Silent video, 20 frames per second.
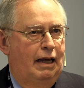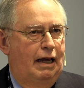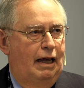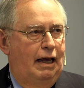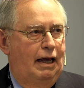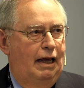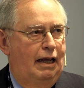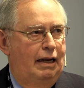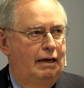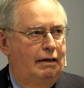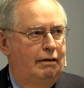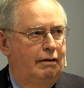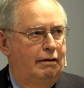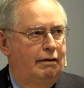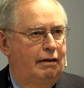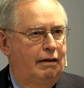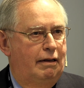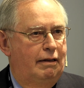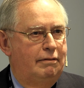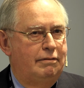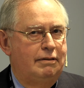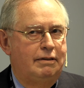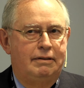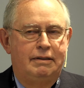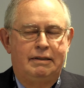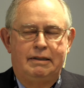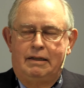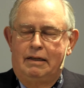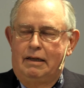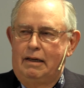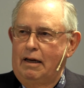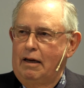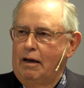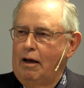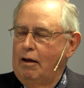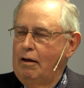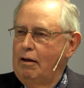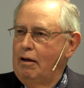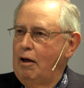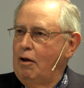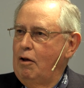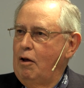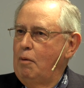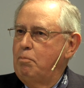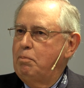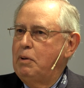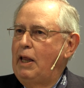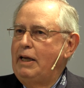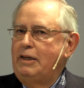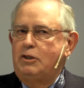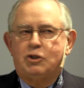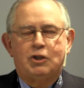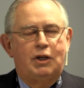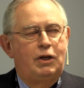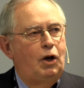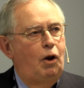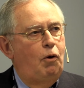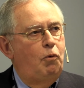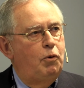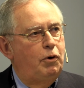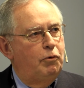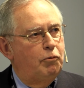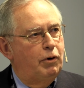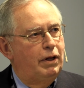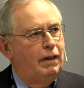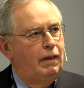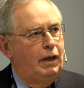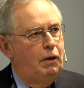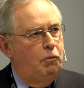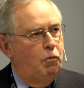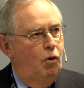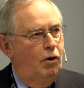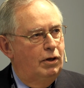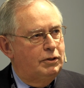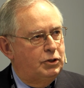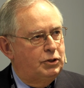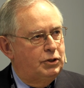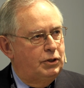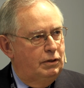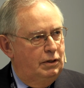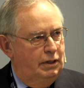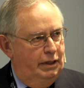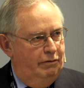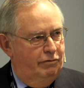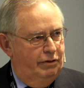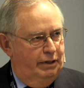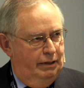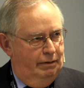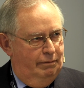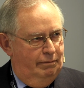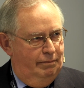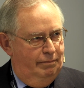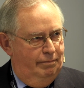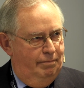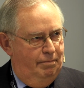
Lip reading: and a place that no one really wants to live in.